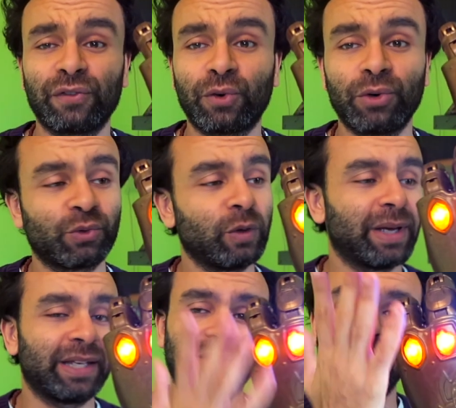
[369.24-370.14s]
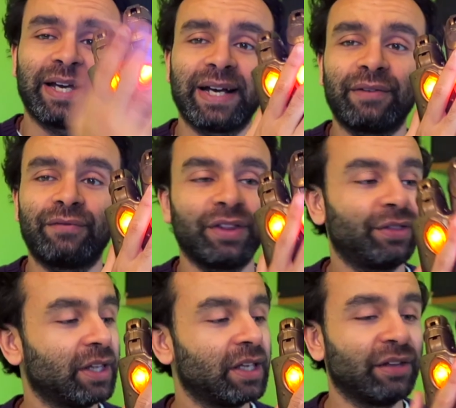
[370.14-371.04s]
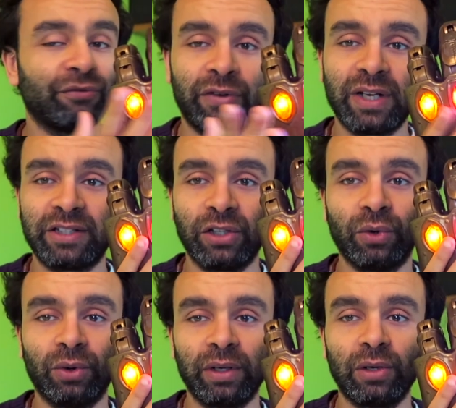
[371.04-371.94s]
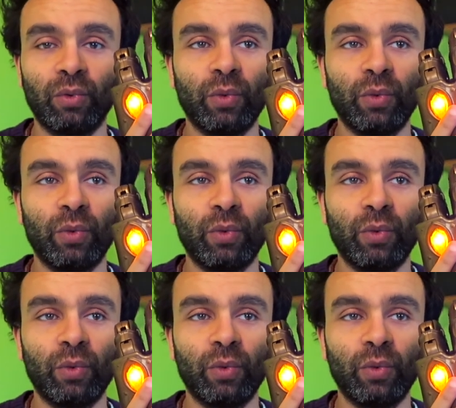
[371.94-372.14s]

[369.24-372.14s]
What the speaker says: And of course, we basically have the Infinity Gauntlet,